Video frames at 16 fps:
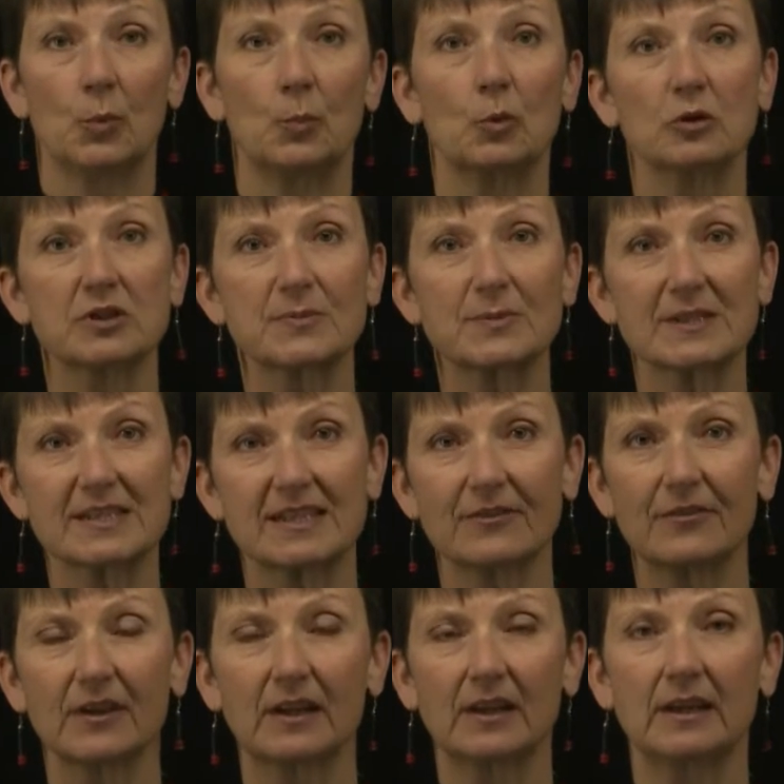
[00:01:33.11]
more
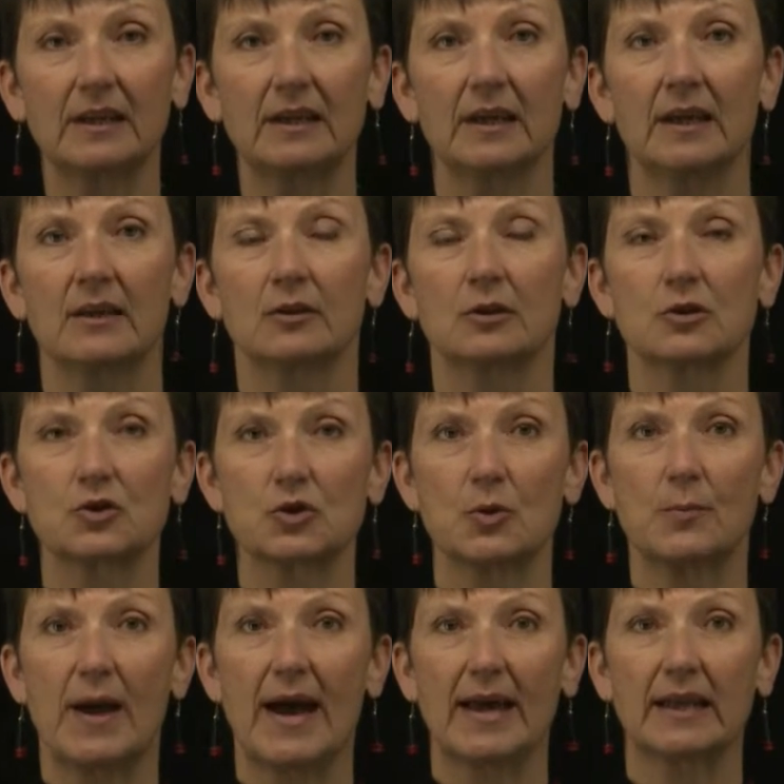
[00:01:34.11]
specifically the
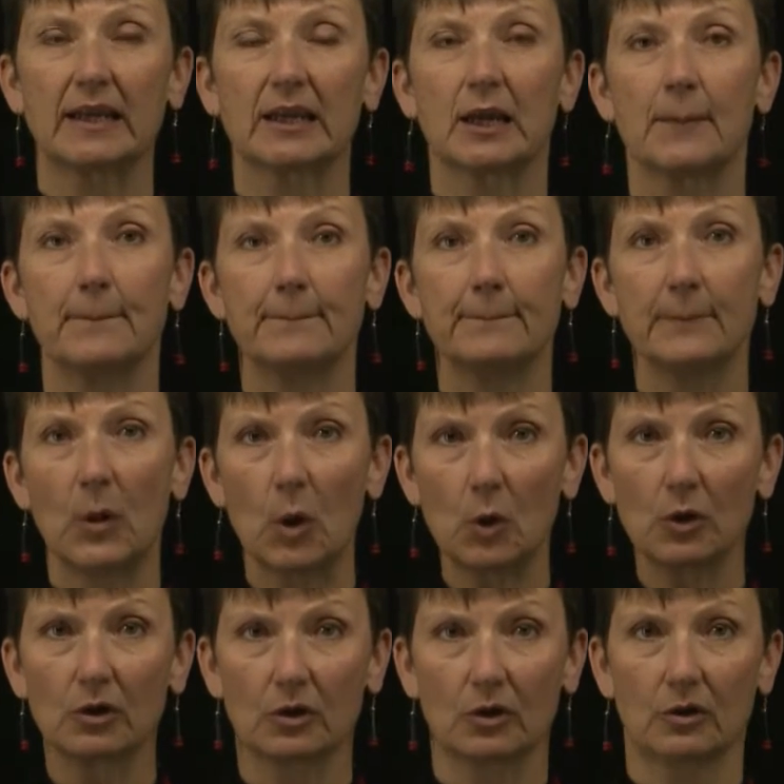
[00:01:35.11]
somatic
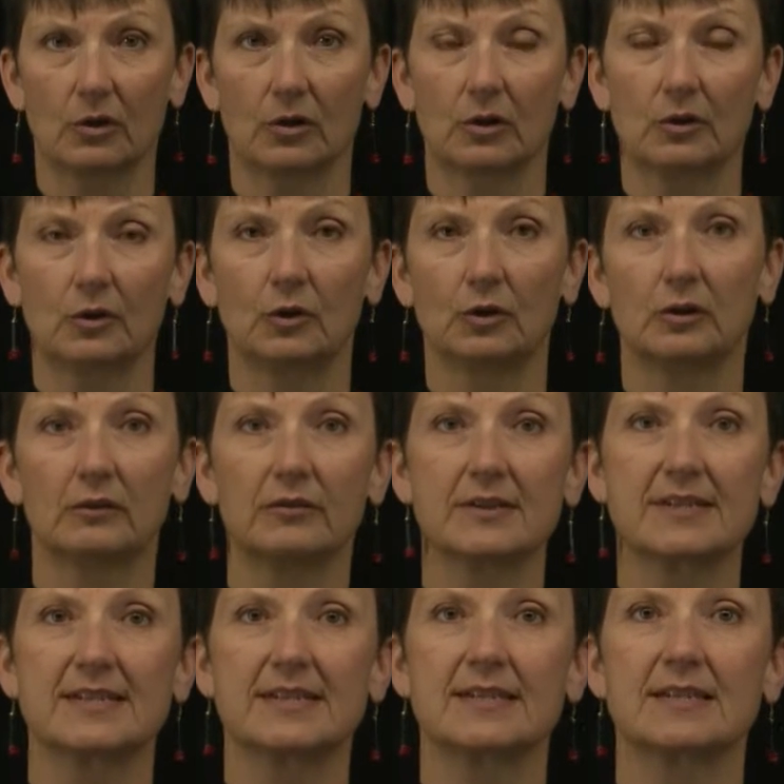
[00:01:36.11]
motor
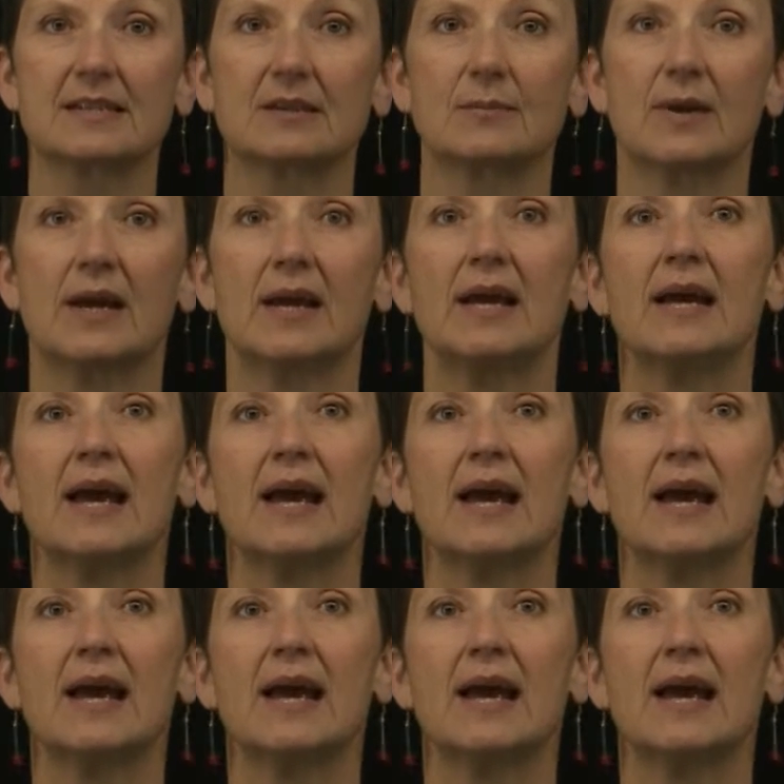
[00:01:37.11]
nervous system.